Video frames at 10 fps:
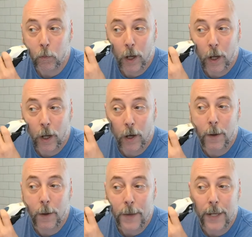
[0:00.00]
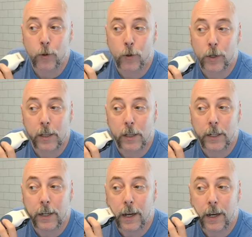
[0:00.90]
Oh, I'm heading towards clean
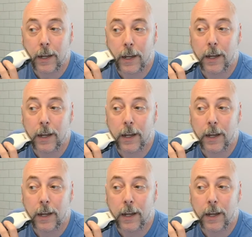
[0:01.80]
cut.